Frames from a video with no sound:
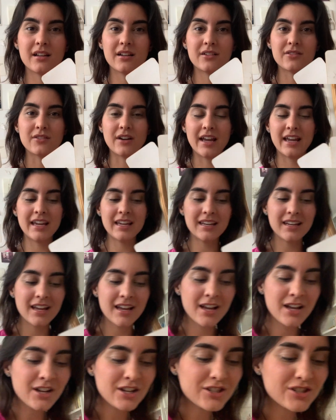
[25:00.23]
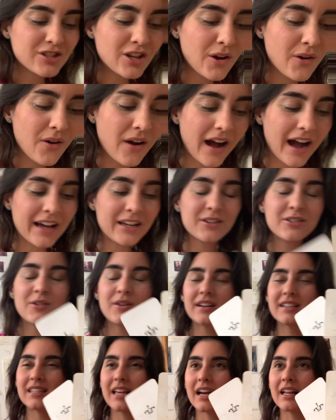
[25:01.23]
right? So I don't know
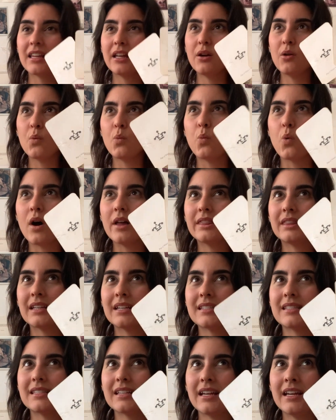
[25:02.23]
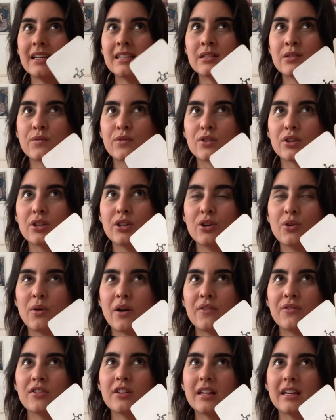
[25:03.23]
exactly what this is for you. I
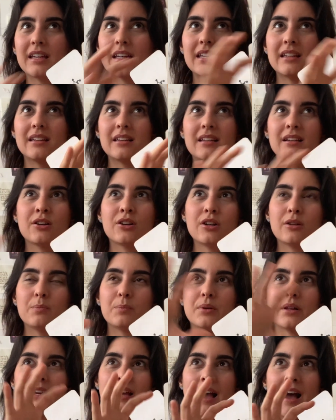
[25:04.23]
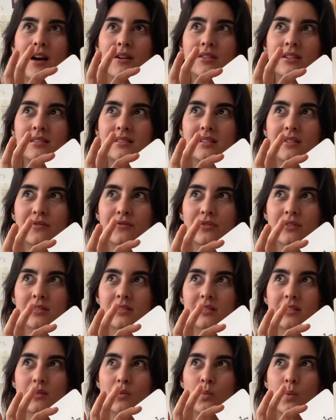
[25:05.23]
feel like it could play out in
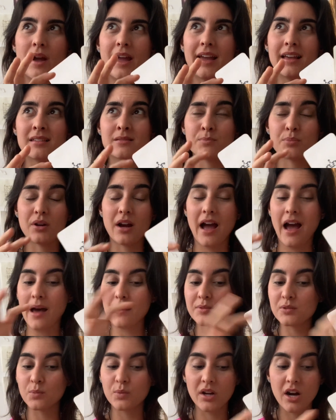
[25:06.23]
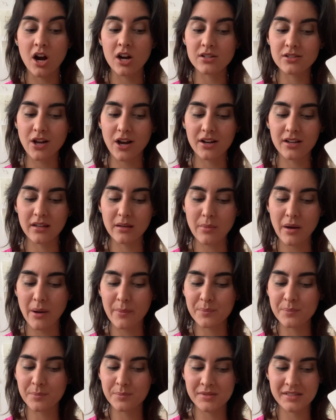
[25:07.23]
different ways. Perhaps we are talking
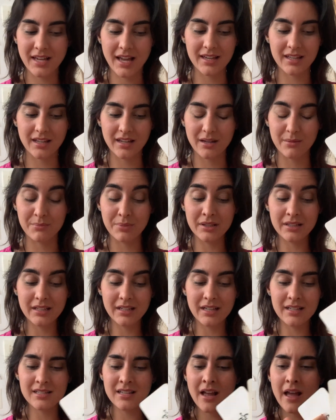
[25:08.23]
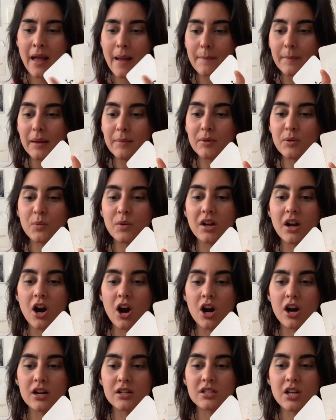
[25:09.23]
about psychic abilities. Maybe we
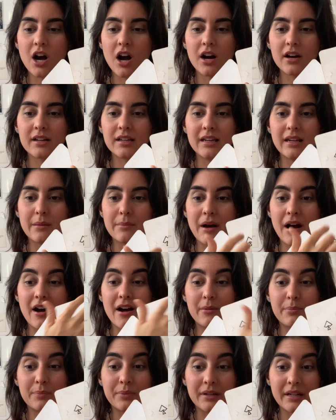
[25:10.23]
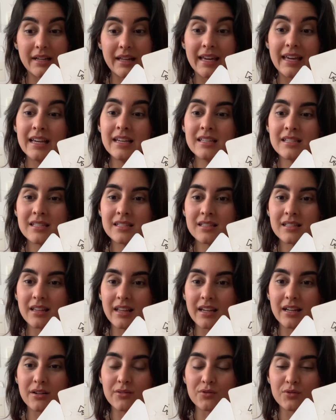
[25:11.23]
are talking about a place,
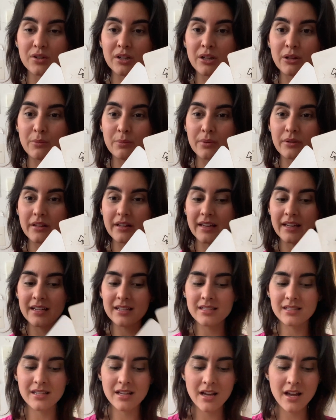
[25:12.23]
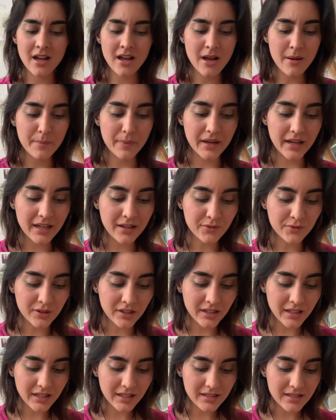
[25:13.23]
like a real place. But it
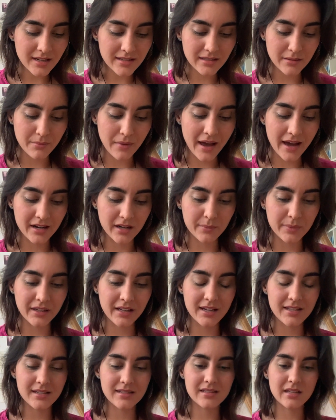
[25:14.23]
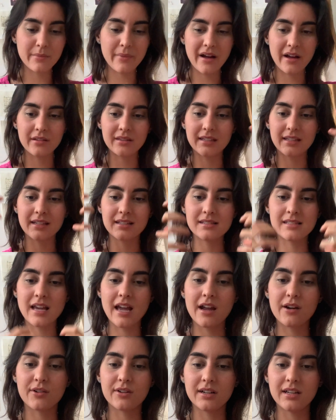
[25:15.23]
really doesn't matter because it's about the
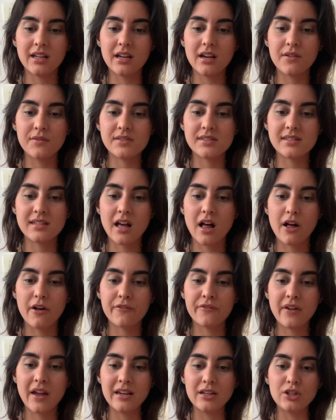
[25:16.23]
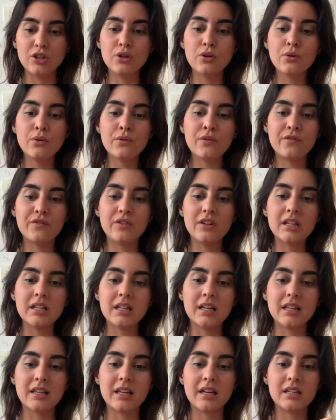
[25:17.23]
integrity of self and you
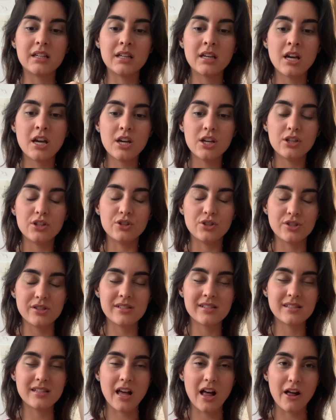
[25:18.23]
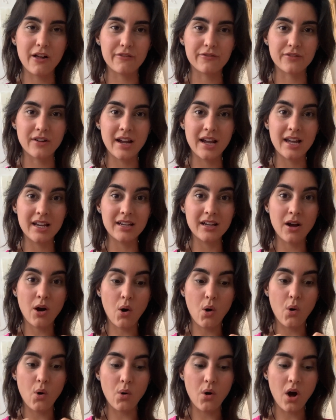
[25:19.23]
feeling like yourself, right?
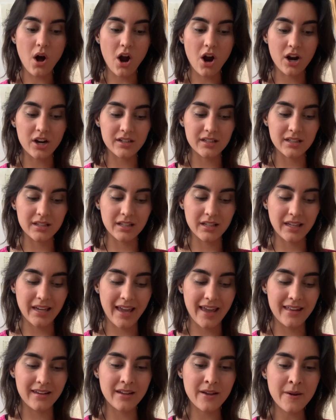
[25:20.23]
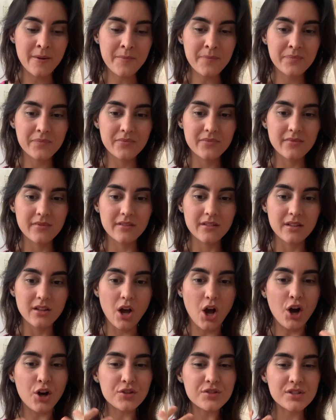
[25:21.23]
Wholeheartedly and
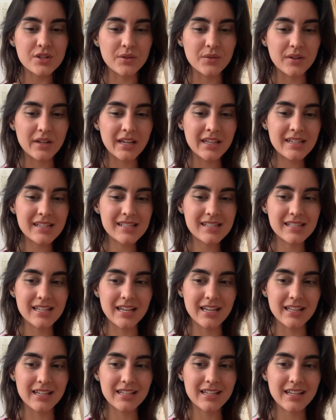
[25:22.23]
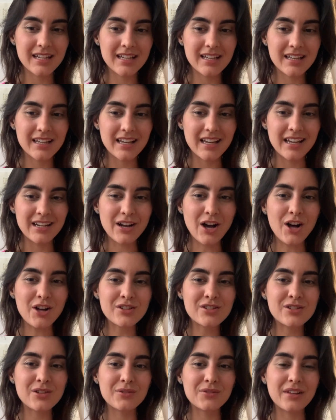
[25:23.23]
also innocent and
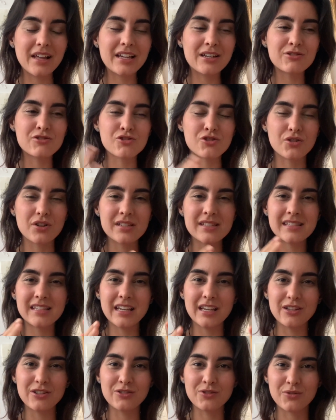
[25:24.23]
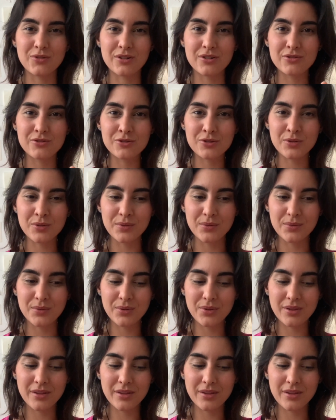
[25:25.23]
also like trusting your truth.